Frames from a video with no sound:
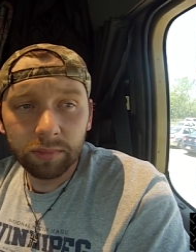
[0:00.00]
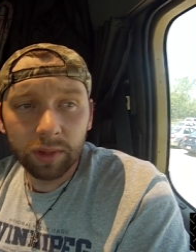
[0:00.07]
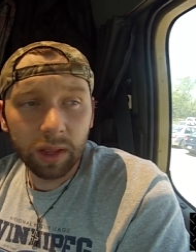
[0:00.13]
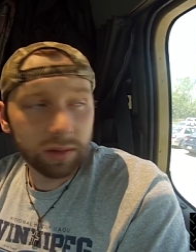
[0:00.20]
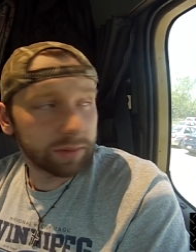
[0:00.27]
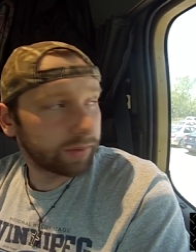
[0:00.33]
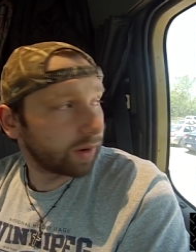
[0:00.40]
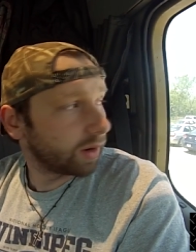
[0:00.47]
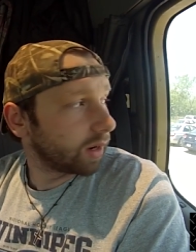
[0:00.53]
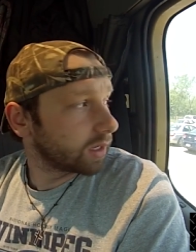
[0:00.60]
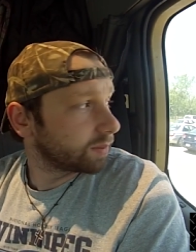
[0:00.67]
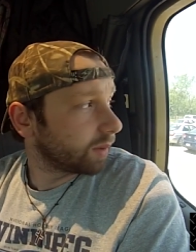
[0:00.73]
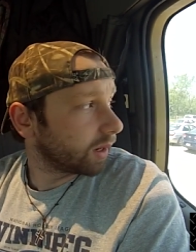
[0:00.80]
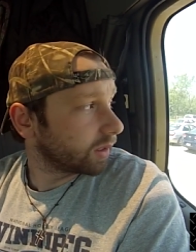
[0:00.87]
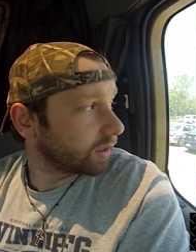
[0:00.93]
That was a very nice
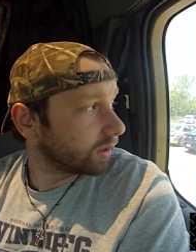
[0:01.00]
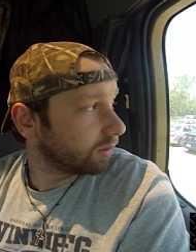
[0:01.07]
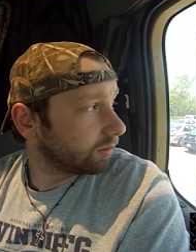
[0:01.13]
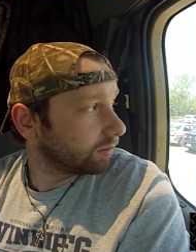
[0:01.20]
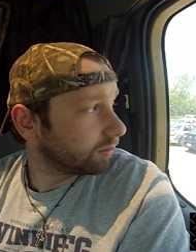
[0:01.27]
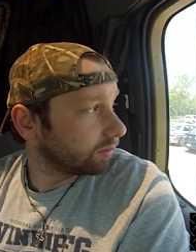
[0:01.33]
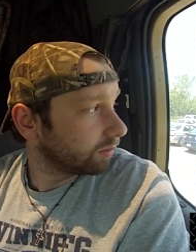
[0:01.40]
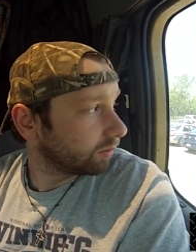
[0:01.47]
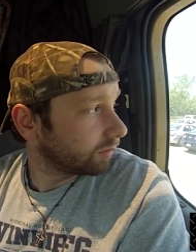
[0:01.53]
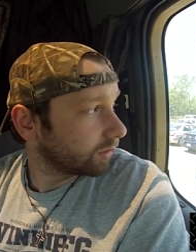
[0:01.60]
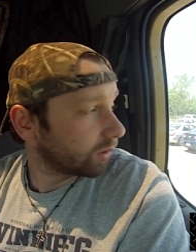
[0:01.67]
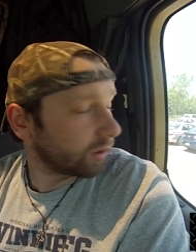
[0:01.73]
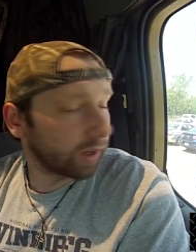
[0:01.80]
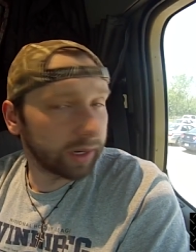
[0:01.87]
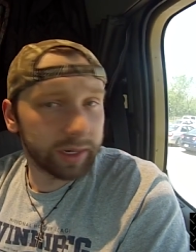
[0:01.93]
bike too.
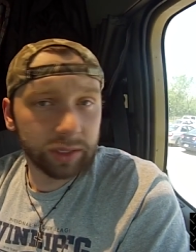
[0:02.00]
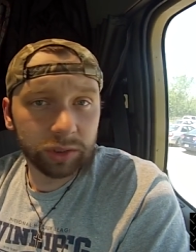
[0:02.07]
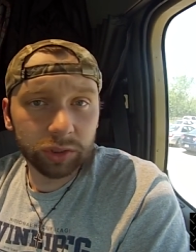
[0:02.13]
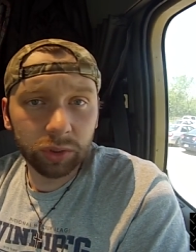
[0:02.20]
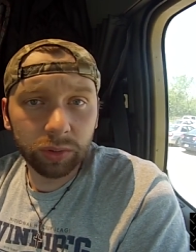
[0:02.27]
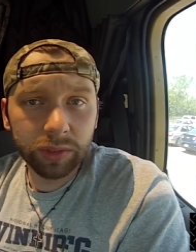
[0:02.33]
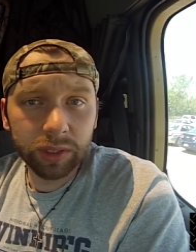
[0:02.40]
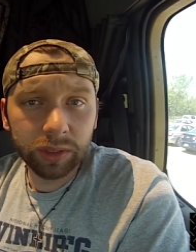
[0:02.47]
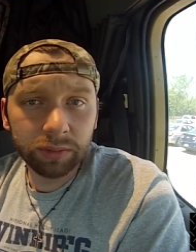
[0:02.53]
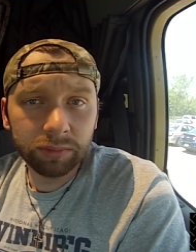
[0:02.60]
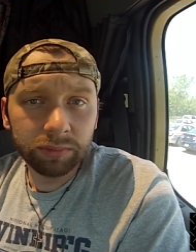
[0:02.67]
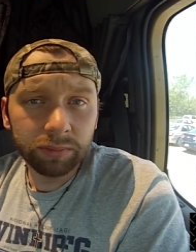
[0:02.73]
Sorry I didn't show it to you.